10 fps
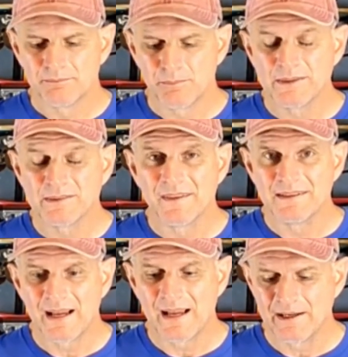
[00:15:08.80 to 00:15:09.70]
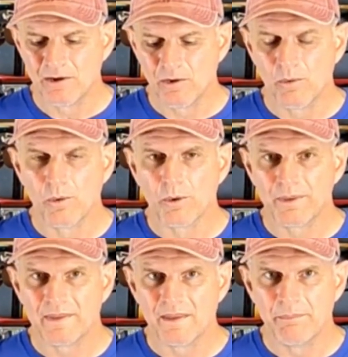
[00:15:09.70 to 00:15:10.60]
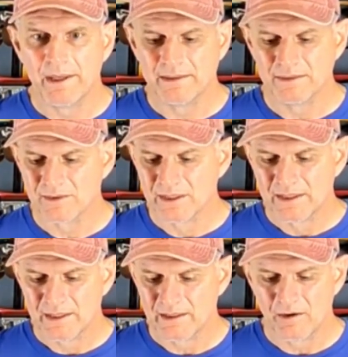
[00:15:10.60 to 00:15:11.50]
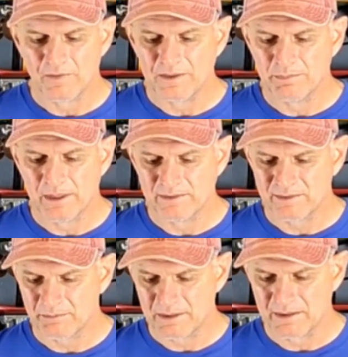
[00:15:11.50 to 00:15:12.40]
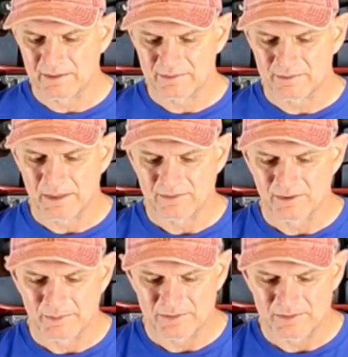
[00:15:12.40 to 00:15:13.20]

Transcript: points on the dial or within the buttons. And all these buttons can be customized. So I'm